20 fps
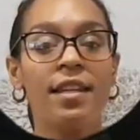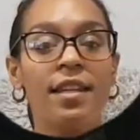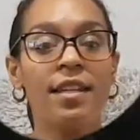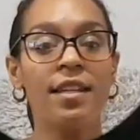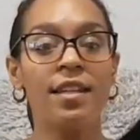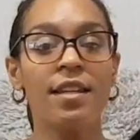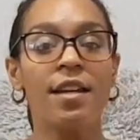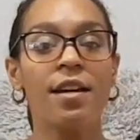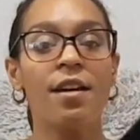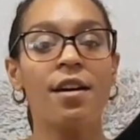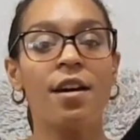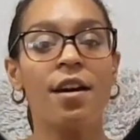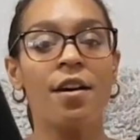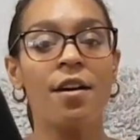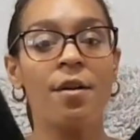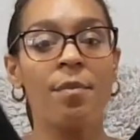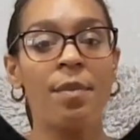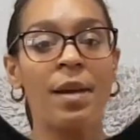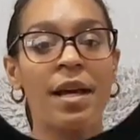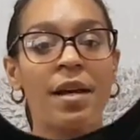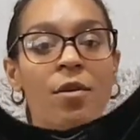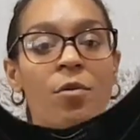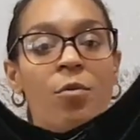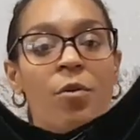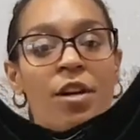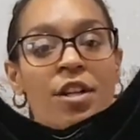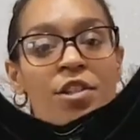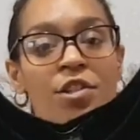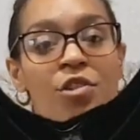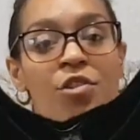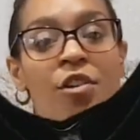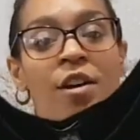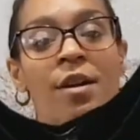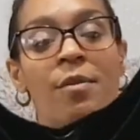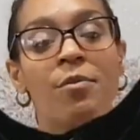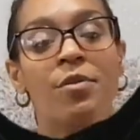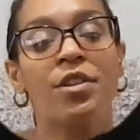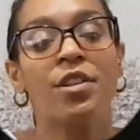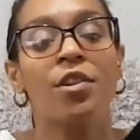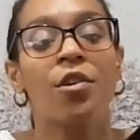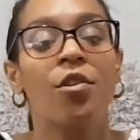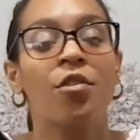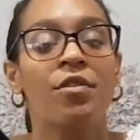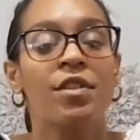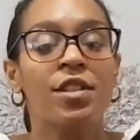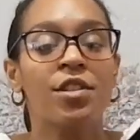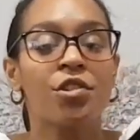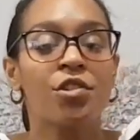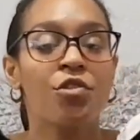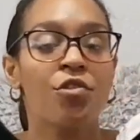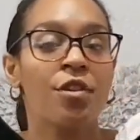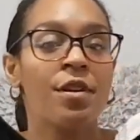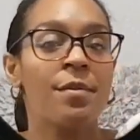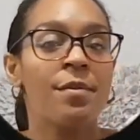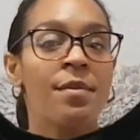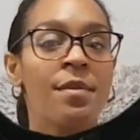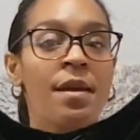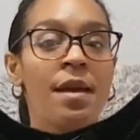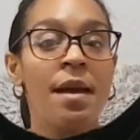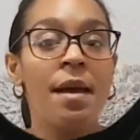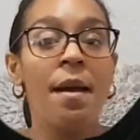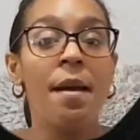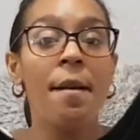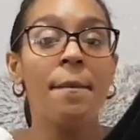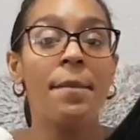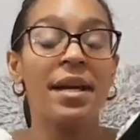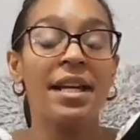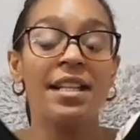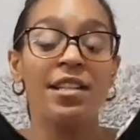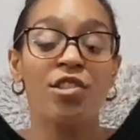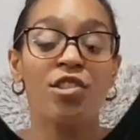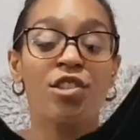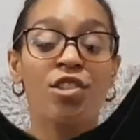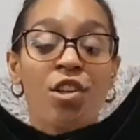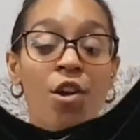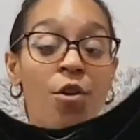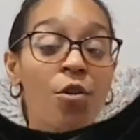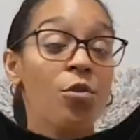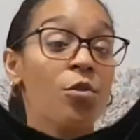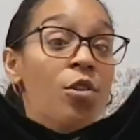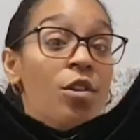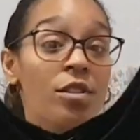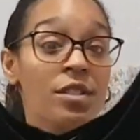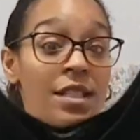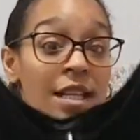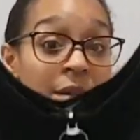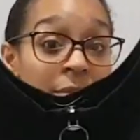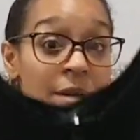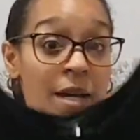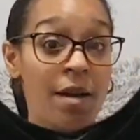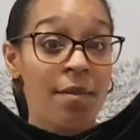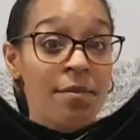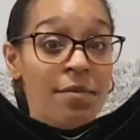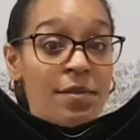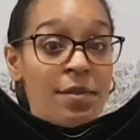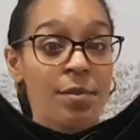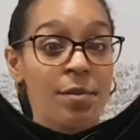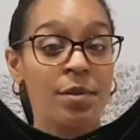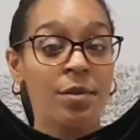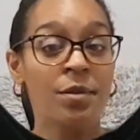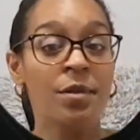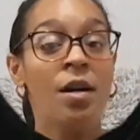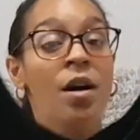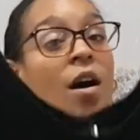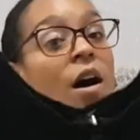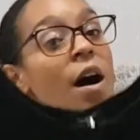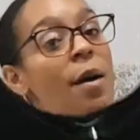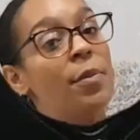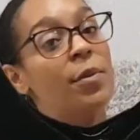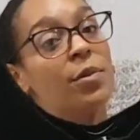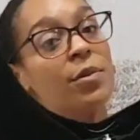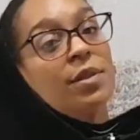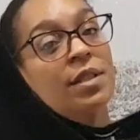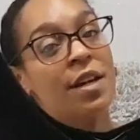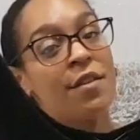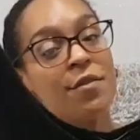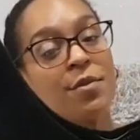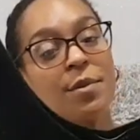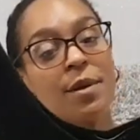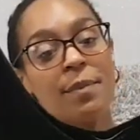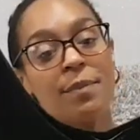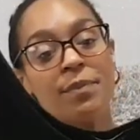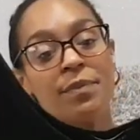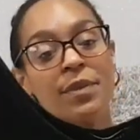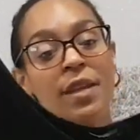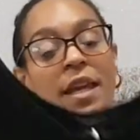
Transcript: the uh, black and white stripe with the orange trim. But it's so goddamn comfortable. I bought another one